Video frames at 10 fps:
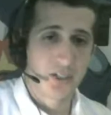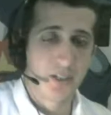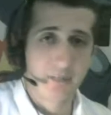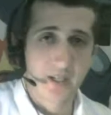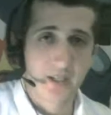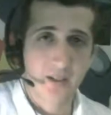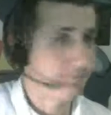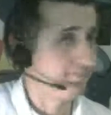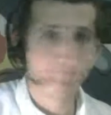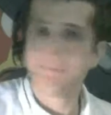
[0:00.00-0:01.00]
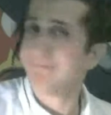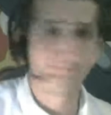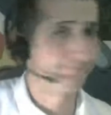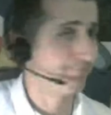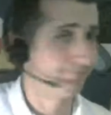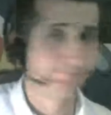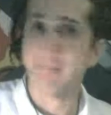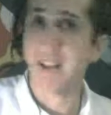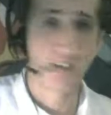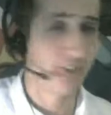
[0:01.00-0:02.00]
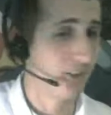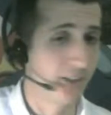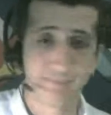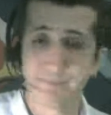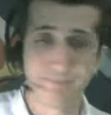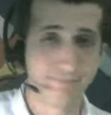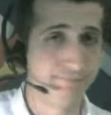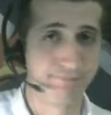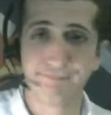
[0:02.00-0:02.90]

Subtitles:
beer, not good. Mm-mm.